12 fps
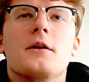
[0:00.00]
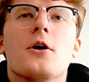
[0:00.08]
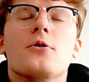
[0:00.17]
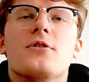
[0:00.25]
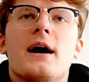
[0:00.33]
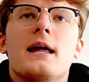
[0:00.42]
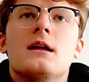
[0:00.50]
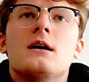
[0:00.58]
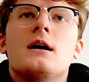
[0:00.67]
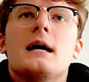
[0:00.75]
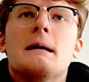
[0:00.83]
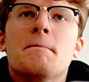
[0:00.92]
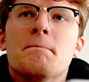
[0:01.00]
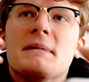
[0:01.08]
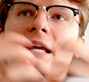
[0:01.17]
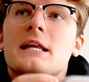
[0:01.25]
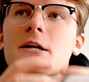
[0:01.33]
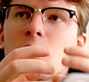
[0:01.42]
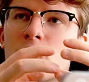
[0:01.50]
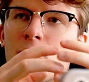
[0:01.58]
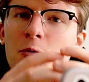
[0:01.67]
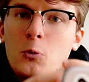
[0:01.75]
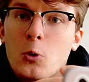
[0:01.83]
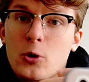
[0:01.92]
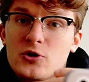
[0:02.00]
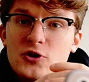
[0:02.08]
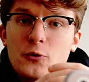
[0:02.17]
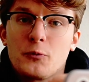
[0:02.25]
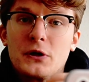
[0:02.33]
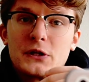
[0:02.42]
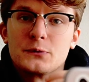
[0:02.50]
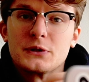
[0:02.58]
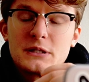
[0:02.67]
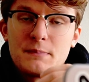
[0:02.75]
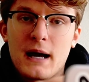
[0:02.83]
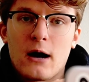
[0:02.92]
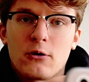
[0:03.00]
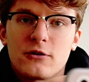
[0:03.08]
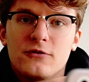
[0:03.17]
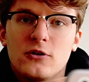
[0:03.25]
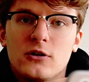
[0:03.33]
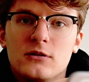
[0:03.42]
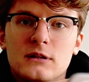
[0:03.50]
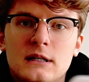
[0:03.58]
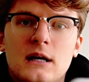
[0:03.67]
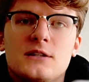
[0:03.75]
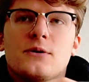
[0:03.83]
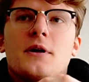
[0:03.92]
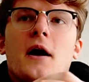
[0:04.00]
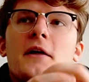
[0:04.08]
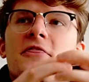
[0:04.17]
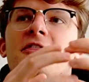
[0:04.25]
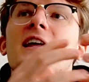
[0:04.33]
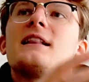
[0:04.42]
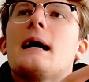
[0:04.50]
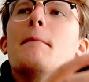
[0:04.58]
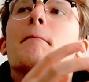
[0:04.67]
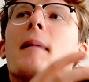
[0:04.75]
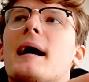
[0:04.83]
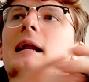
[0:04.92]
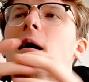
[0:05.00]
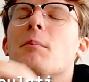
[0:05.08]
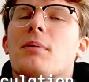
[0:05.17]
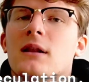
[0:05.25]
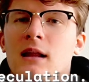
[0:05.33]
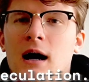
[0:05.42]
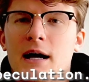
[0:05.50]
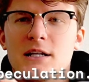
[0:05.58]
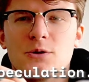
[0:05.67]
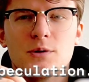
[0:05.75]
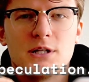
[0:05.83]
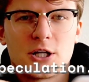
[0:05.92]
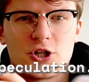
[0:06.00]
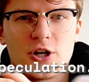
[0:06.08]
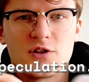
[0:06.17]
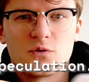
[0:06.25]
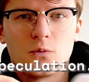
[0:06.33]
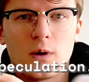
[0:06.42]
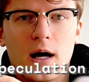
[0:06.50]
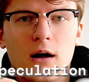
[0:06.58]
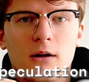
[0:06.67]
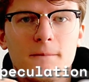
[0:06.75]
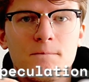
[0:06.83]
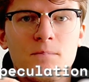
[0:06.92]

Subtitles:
know that immediate rewards are really, really powerful. So I think that might apply to addiction as well.